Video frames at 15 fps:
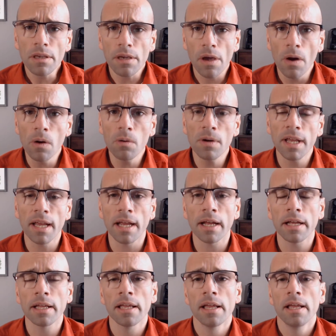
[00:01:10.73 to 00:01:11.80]

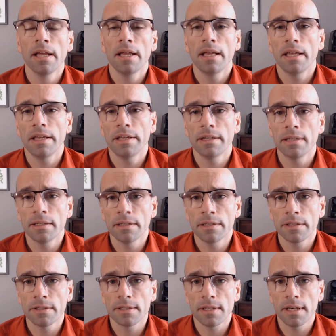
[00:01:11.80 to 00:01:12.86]
coding
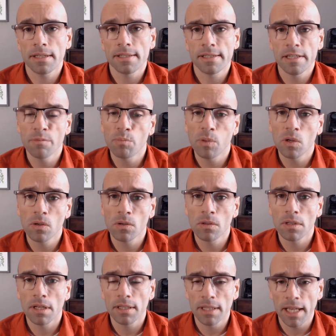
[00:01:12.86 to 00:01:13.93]
is a
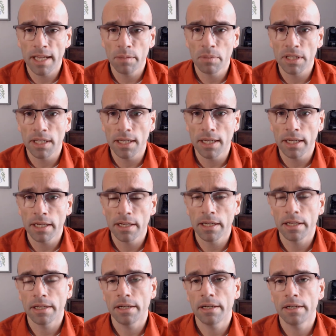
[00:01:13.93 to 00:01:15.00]
simple labeling
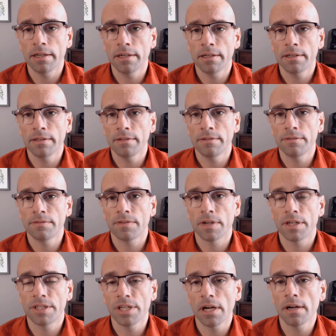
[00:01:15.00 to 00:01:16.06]
of
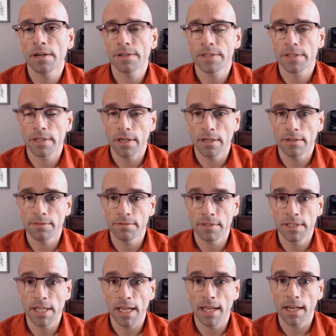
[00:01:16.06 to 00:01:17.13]
chunks of
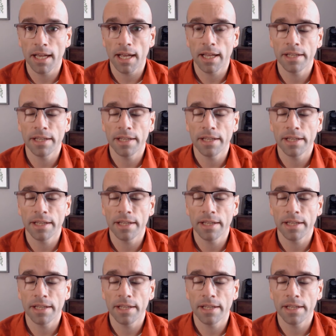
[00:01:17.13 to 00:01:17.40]
data.